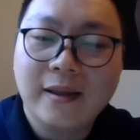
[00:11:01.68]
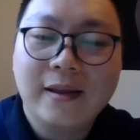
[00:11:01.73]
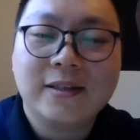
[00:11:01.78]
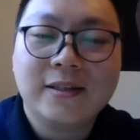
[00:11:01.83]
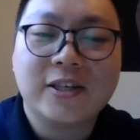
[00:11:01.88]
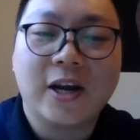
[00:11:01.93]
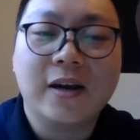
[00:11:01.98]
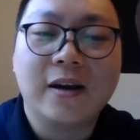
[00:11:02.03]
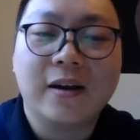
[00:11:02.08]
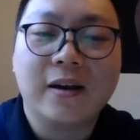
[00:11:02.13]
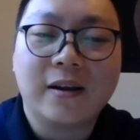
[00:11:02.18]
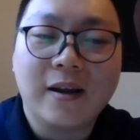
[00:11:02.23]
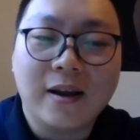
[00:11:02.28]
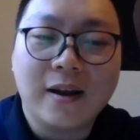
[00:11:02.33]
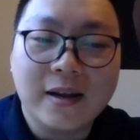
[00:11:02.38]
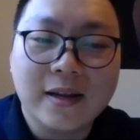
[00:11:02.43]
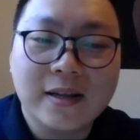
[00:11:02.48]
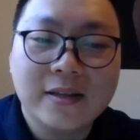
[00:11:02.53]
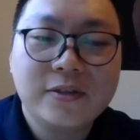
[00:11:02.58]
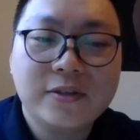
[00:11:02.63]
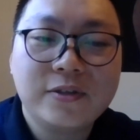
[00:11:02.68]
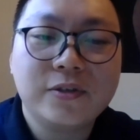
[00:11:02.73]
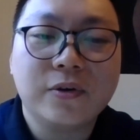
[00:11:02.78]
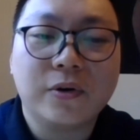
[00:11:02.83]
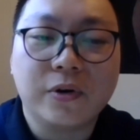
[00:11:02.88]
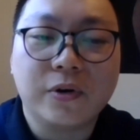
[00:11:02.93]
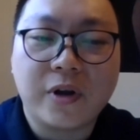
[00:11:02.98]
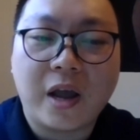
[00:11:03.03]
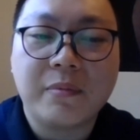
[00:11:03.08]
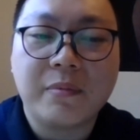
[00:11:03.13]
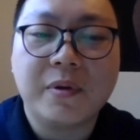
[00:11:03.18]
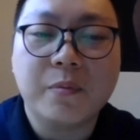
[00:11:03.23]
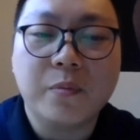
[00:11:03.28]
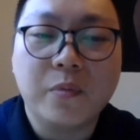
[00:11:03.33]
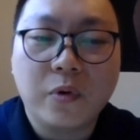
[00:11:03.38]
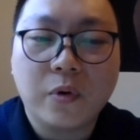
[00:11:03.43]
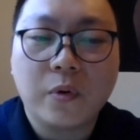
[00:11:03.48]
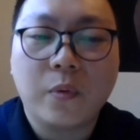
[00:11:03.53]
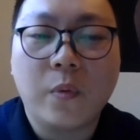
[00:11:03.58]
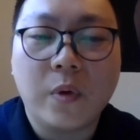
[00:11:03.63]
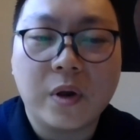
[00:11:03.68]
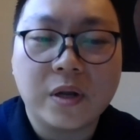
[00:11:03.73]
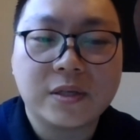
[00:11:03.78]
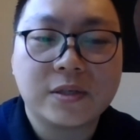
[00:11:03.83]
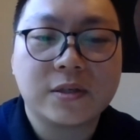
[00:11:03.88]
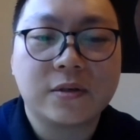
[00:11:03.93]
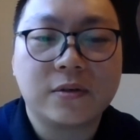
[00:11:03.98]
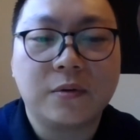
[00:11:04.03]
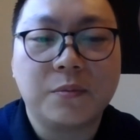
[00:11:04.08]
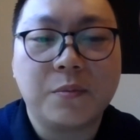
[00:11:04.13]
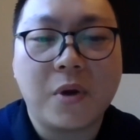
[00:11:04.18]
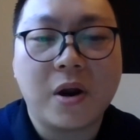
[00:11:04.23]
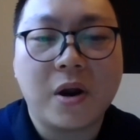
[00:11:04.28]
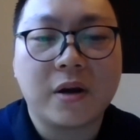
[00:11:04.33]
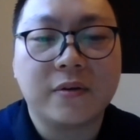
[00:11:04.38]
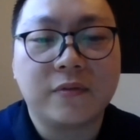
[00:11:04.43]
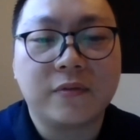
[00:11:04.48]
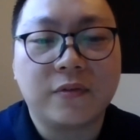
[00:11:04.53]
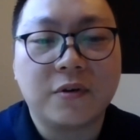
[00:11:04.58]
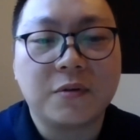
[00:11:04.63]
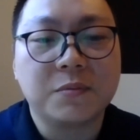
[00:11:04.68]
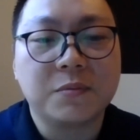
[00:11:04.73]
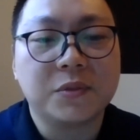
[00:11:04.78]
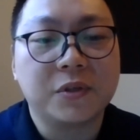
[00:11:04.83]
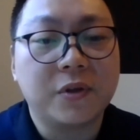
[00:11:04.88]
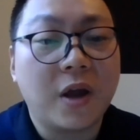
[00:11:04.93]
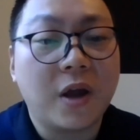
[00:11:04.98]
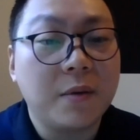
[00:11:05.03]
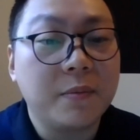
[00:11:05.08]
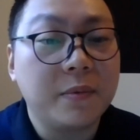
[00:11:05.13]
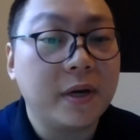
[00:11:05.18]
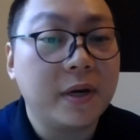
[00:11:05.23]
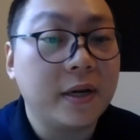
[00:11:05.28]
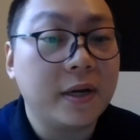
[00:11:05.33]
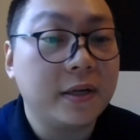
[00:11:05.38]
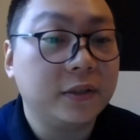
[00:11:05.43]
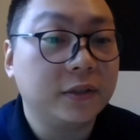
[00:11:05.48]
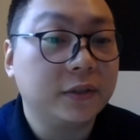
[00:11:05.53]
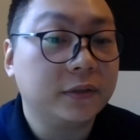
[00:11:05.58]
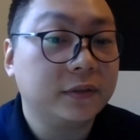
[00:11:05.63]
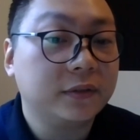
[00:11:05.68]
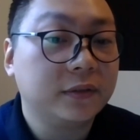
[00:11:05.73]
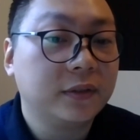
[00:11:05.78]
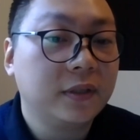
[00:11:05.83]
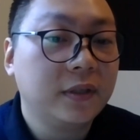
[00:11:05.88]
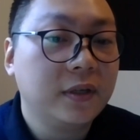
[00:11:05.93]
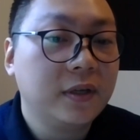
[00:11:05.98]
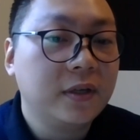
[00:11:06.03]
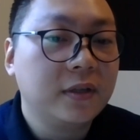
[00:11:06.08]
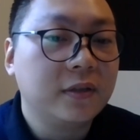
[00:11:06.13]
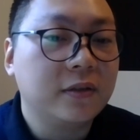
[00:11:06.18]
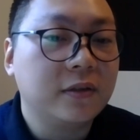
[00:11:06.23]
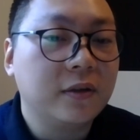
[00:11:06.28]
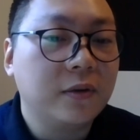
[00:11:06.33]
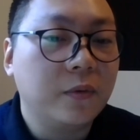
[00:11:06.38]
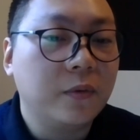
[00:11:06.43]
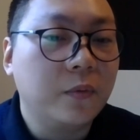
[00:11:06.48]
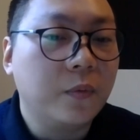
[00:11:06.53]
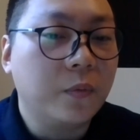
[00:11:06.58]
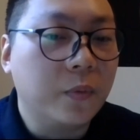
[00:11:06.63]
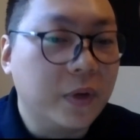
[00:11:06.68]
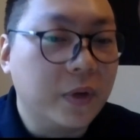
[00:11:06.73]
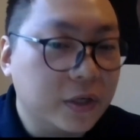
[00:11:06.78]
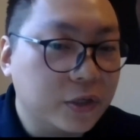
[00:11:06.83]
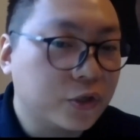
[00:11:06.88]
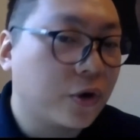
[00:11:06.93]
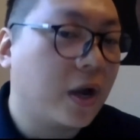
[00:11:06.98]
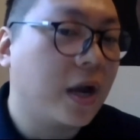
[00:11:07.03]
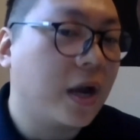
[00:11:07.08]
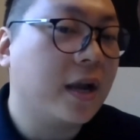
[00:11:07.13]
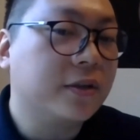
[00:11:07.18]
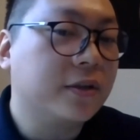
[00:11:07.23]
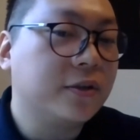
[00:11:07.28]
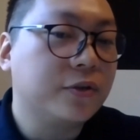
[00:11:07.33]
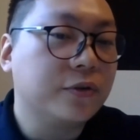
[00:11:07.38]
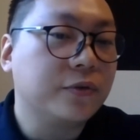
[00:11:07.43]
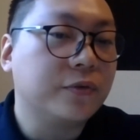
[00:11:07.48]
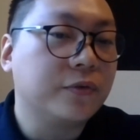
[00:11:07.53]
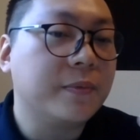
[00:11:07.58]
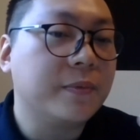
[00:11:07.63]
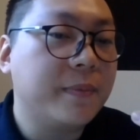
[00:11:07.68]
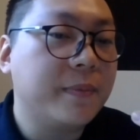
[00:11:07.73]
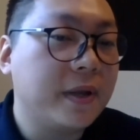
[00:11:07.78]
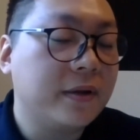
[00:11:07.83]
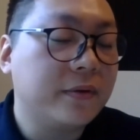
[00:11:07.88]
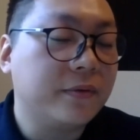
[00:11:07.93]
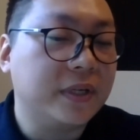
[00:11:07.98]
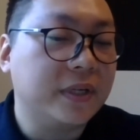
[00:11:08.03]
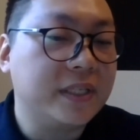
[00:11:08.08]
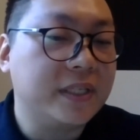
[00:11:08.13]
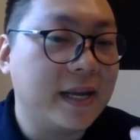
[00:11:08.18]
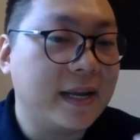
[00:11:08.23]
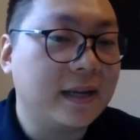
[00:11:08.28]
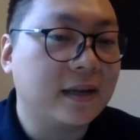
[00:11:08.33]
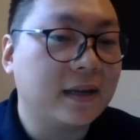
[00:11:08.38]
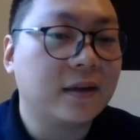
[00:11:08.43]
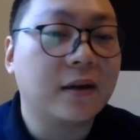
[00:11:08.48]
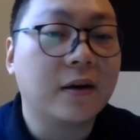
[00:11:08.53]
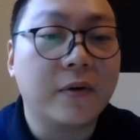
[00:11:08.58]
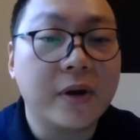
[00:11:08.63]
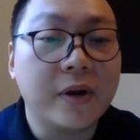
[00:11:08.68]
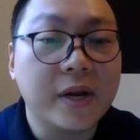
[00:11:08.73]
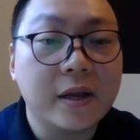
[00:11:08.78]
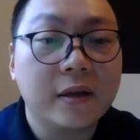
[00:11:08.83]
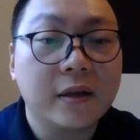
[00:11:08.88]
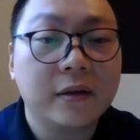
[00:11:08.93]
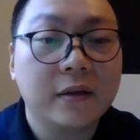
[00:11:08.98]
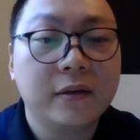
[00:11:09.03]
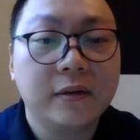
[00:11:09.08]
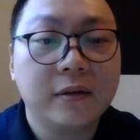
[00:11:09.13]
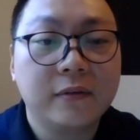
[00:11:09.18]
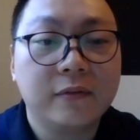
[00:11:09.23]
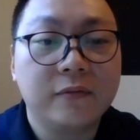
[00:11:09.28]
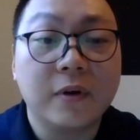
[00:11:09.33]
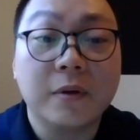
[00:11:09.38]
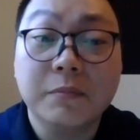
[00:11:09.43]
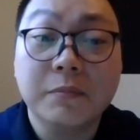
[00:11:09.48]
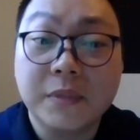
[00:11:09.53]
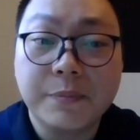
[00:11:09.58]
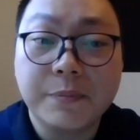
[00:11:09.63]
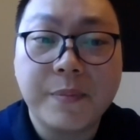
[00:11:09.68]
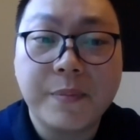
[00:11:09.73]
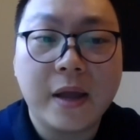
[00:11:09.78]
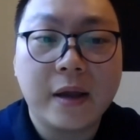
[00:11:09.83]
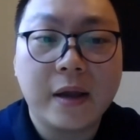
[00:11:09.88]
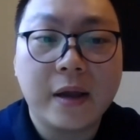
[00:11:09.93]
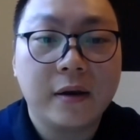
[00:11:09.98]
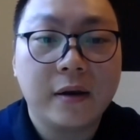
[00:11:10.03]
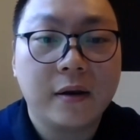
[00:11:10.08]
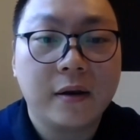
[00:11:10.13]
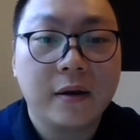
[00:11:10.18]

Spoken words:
China got into or adopted more Western or modern forms of domination when it tried to retain Korea from Japan.